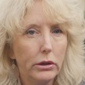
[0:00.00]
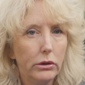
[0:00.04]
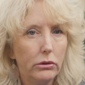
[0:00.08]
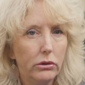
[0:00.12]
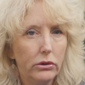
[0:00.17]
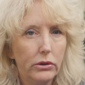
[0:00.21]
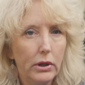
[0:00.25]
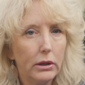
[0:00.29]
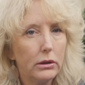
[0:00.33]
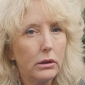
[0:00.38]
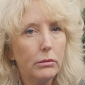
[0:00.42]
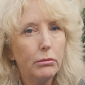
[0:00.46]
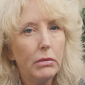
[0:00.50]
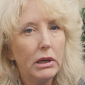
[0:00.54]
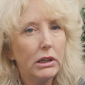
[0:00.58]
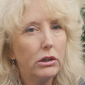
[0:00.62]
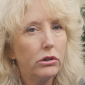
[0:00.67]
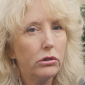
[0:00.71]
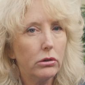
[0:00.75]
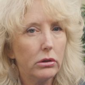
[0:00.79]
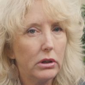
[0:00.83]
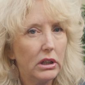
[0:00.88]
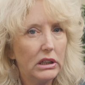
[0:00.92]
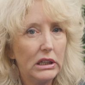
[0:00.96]
You just have to make
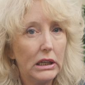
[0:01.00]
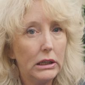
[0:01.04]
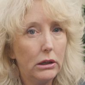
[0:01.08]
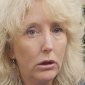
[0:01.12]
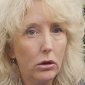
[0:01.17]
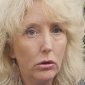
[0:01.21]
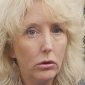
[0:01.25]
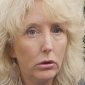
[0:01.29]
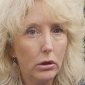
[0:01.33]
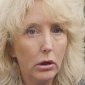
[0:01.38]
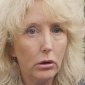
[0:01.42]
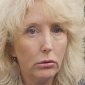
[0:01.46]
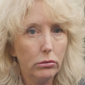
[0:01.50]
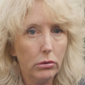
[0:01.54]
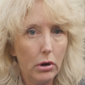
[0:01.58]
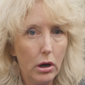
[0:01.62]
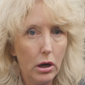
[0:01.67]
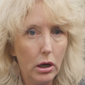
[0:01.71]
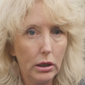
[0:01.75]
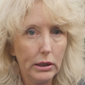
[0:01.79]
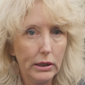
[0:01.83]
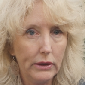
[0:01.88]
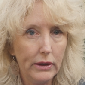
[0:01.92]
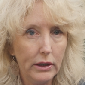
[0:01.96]
sure that they don't go
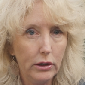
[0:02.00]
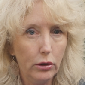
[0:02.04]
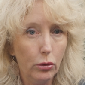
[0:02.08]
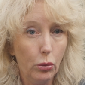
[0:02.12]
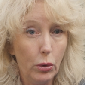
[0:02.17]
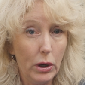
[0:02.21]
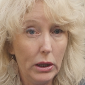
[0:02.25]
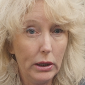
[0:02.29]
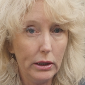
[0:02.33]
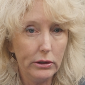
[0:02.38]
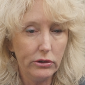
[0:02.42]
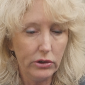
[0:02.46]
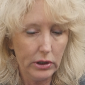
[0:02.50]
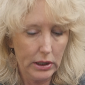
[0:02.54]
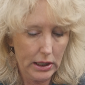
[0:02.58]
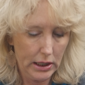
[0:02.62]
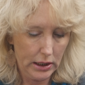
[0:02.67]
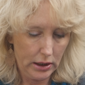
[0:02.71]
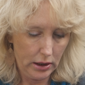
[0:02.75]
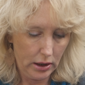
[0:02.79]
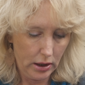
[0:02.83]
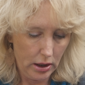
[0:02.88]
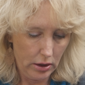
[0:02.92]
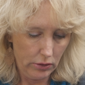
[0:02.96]
wrong and that you're well
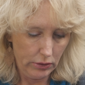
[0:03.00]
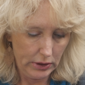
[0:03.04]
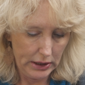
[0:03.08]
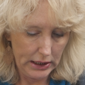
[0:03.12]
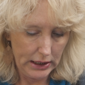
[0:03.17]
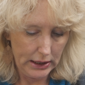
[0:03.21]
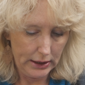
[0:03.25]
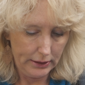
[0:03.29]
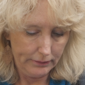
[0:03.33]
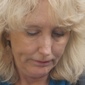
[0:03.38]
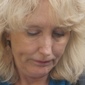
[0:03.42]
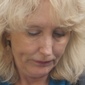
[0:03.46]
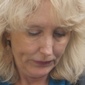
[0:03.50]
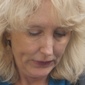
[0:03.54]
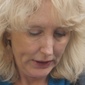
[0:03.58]
educated going in.